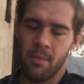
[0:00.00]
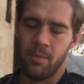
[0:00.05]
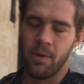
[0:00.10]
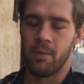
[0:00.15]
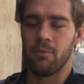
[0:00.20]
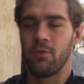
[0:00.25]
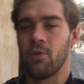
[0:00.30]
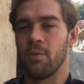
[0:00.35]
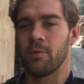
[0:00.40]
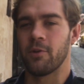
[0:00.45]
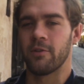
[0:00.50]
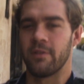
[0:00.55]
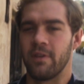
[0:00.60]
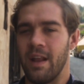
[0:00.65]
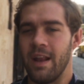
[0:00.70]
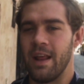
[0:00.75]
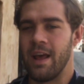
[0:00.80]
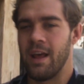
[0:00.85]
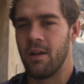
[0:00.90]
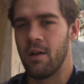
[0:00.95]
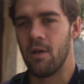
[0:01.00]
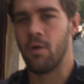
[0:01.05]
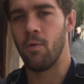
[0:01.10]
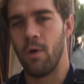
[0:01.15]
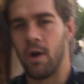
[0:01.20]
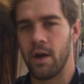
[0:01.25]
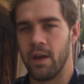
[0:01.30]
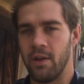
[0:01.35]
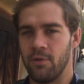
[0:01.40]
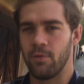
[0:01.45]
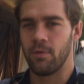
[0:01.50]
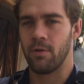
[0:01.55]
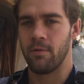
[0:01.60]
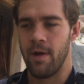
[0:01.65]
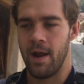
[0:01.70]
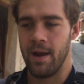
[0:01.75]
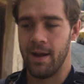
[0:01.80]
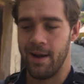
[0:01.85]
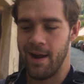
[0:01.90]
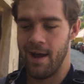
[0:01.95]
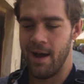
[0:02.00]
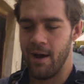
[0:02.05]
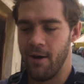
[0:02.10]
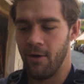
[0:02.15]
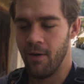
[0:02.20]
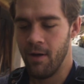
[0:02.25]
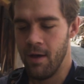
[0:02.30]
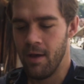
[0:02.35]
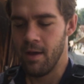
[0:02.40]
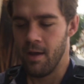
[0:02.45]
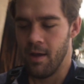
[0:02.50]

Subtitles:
But I'm super excited, heading on a walking tour right now.